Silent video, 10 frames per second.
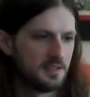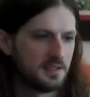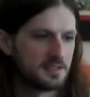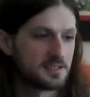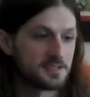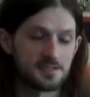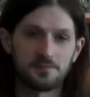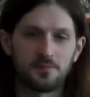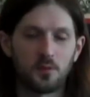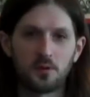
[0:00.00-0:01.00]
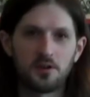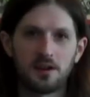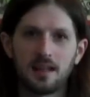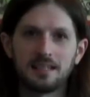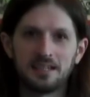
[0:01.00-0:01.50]
this is a, order it
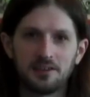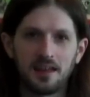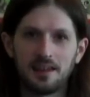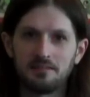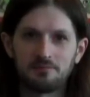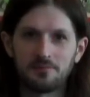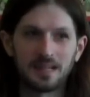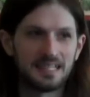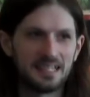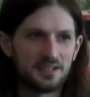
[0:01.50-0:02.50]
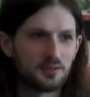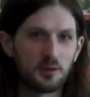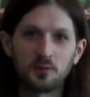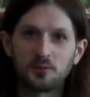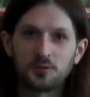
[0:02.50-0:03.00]
on the internet, find it in your
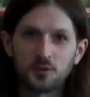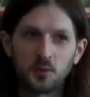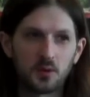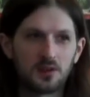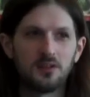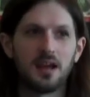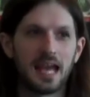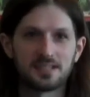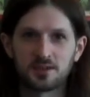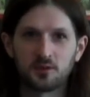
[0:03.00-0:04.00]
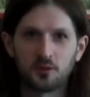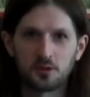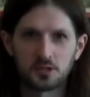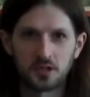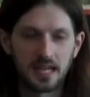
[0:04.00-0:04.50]
local store, ask your
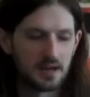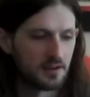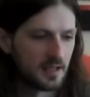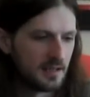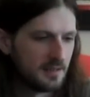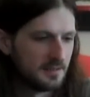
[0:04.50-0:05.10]
grocer to carry it.